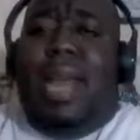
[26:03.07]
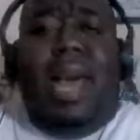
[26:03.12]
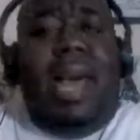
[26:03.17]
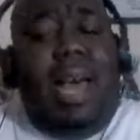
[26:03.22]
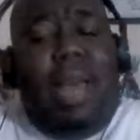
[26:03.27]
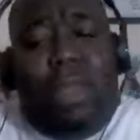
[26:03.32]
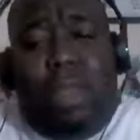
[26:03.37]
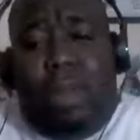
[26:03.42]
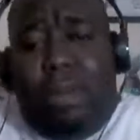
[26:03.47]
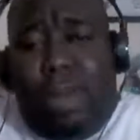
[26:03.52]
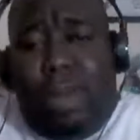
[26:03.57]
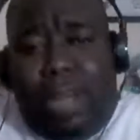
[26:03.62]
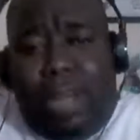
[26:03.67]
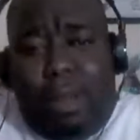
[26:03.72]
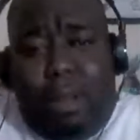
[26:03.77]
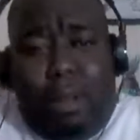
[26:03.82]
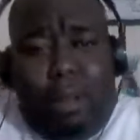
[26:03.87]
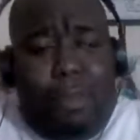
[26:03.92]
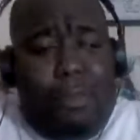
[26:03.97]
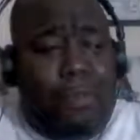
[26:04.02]
lied
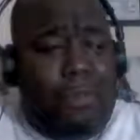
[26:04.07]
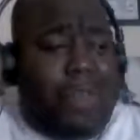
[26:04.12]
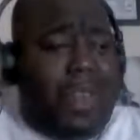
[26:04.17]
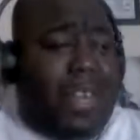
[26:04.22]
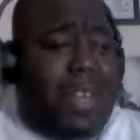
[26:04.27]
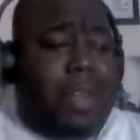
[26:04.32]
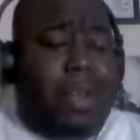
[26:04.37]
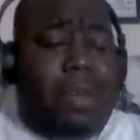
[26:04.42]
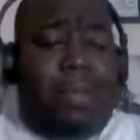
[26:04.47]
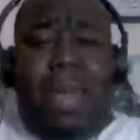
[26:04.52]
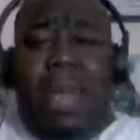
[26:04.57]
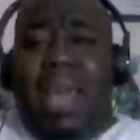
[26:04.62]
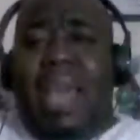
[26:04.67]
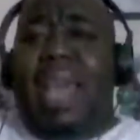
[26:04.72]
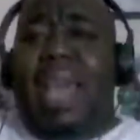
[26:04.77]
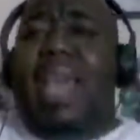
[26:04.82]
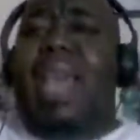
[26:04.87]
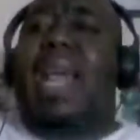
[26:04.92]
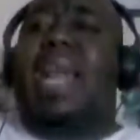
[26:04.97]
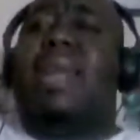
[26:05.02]
throughout the whole film,
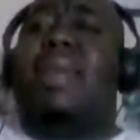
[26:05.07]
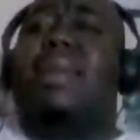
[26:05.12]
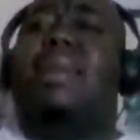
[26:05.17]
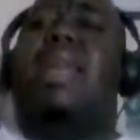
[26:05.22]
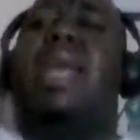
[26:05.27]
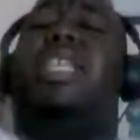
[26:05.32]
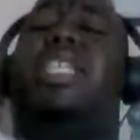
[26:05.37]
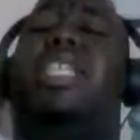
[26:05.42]
and